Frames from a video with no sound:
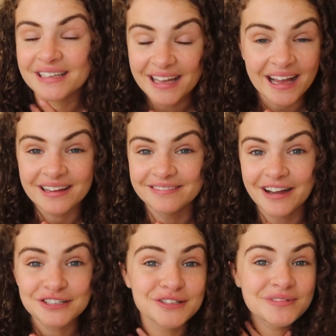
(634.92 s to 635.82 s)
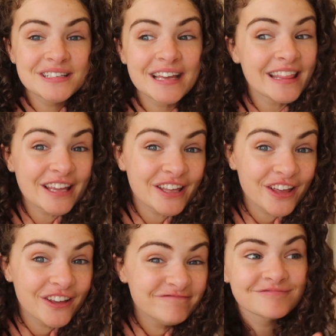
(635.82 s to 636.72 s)
yeah, I just want to say thank
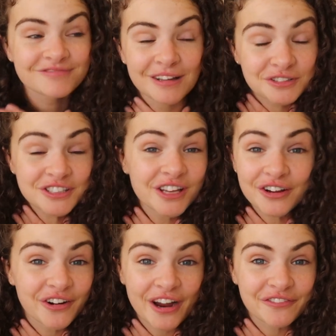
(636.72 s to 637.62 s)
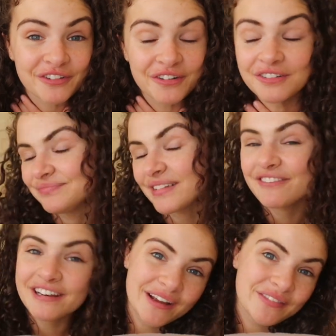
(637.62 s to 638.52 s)
you. I'm just so grateful. I
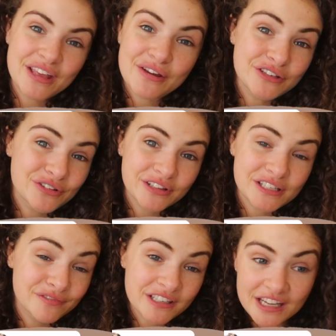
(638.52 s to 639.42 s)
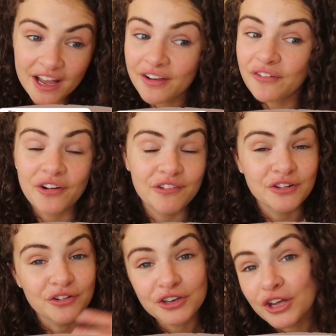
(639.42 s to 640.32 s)
really hope that you enjoyed this video, or if
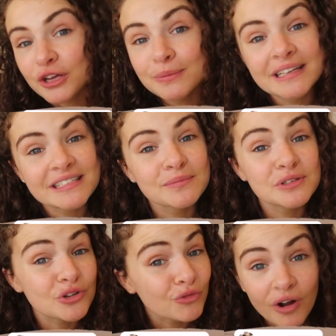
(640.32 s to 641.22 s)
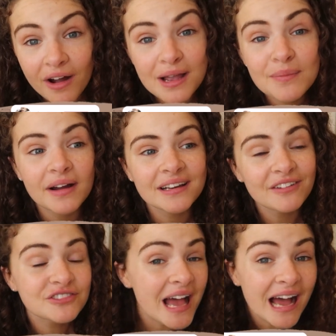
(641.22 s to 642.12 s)
you're new, please subscribe. I'd
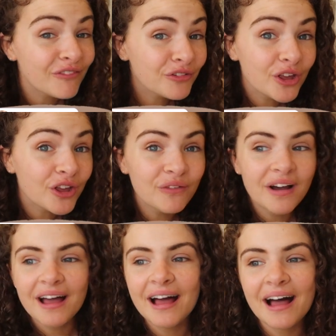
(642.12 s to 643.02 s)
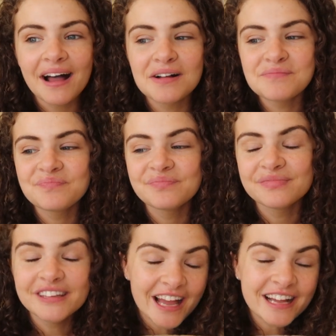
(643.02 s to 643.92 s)
love to have you.
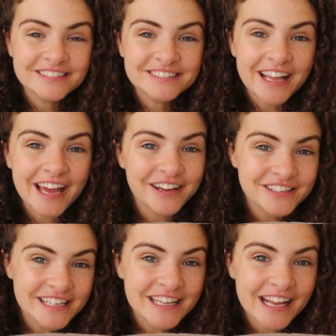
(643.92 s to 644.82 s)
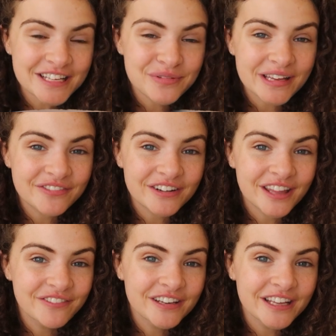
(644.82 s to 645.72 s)
Yeah, and I'll see you next week for
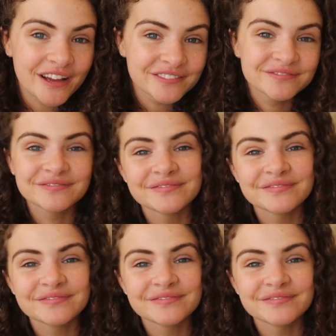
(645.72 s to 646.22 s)
another video.